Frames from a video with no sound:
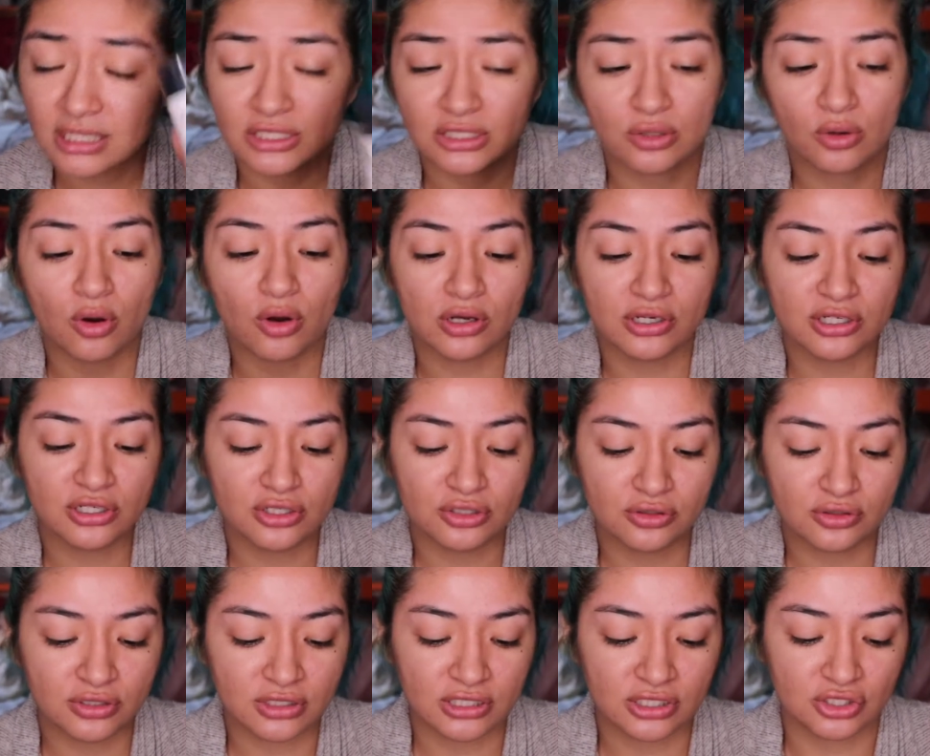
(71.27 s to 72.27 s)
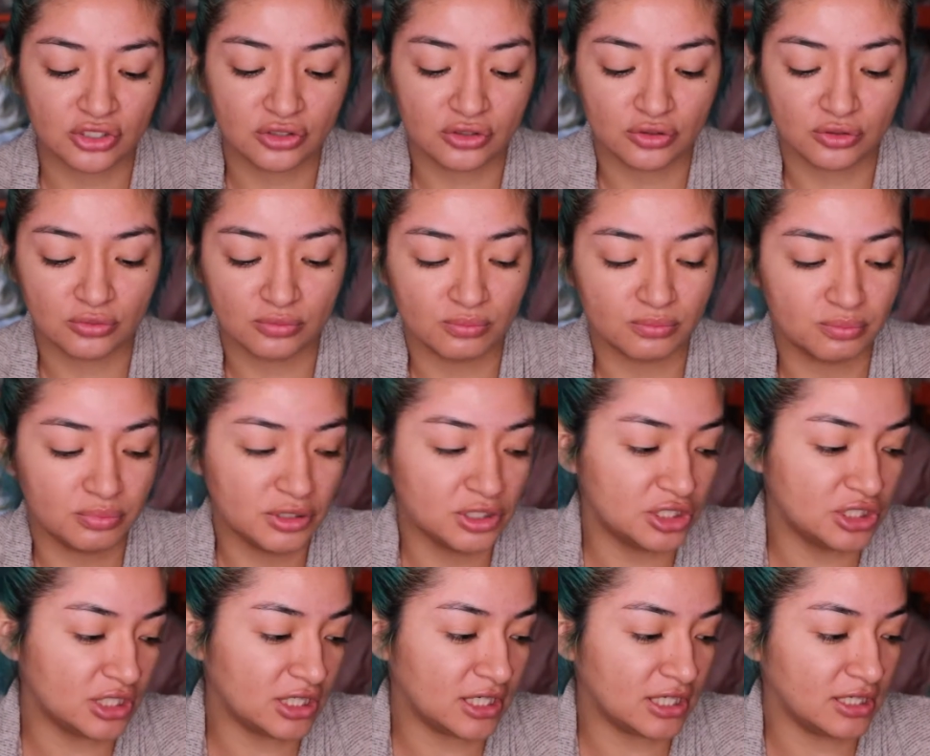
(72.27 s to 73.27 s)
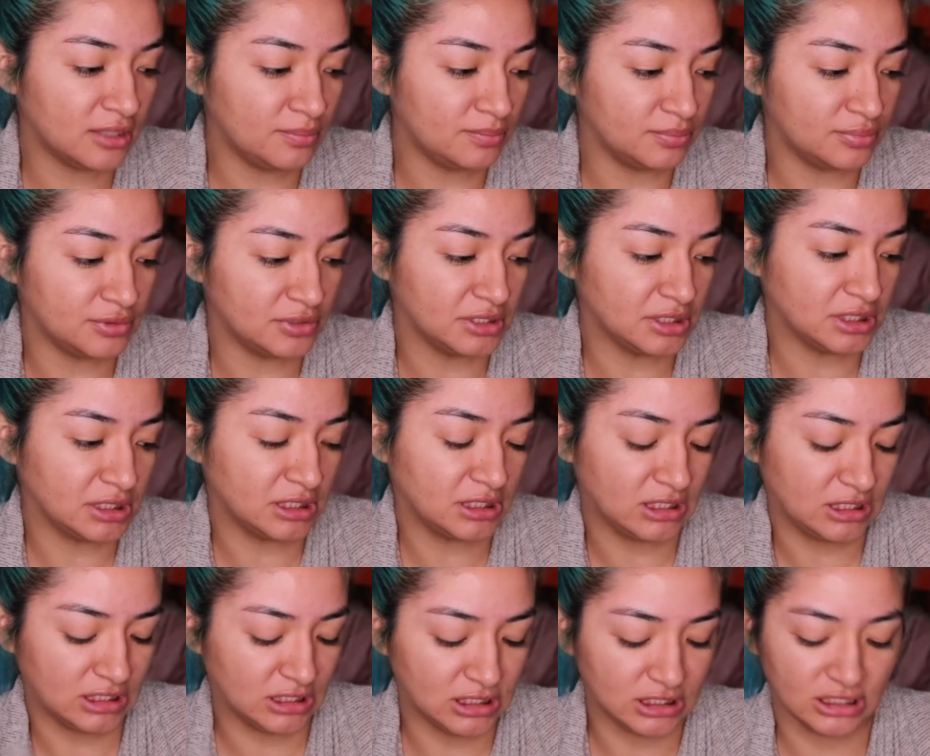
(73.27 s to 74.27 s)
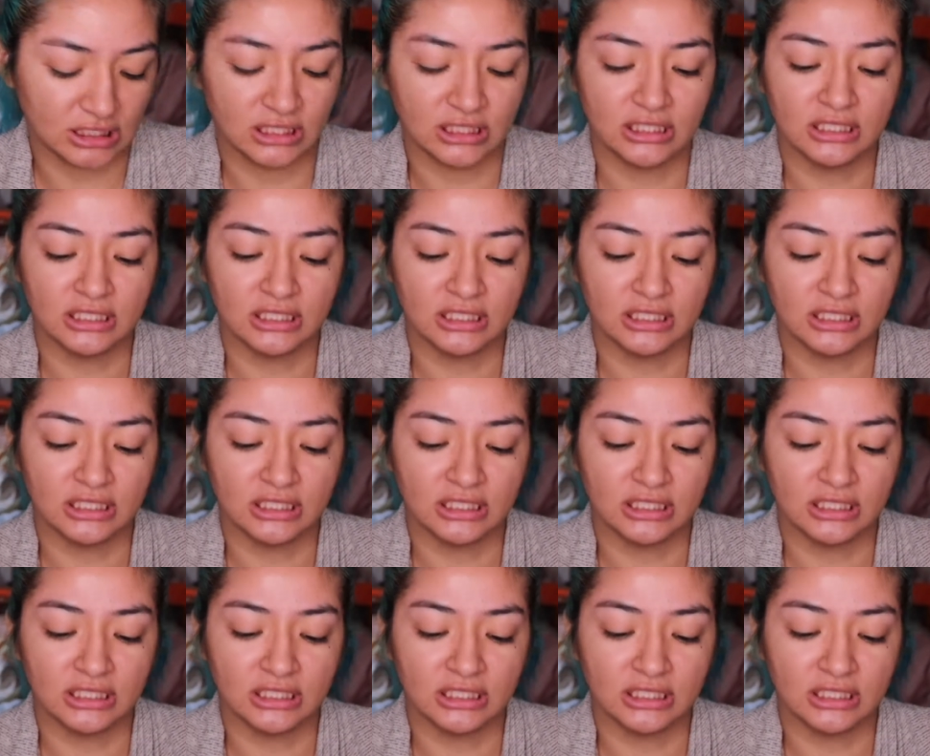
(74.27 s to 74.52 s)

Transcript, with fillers: So all you do is you push it up, er,